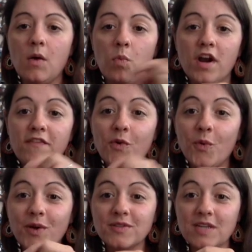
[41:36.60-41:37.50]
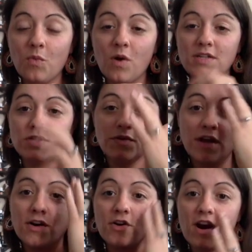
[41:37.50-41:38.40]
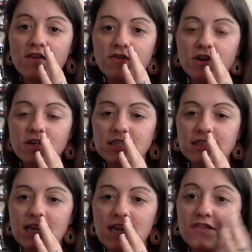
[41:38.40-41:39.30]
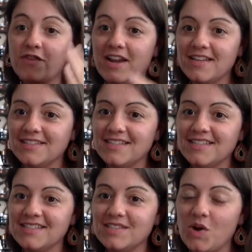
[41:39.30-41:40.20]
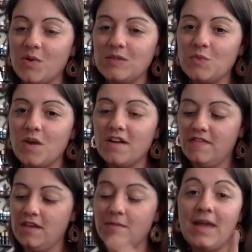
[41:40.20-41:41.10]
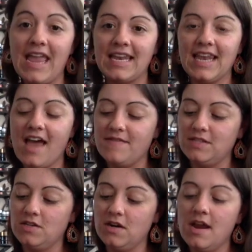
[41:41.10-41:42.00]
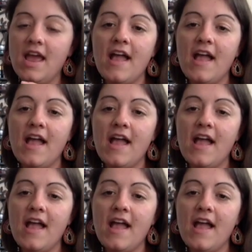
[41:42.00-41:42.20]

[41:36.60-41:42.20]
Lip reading: whatever oils I want to that are great for your skin. Frankincense is always one of them, and lavender.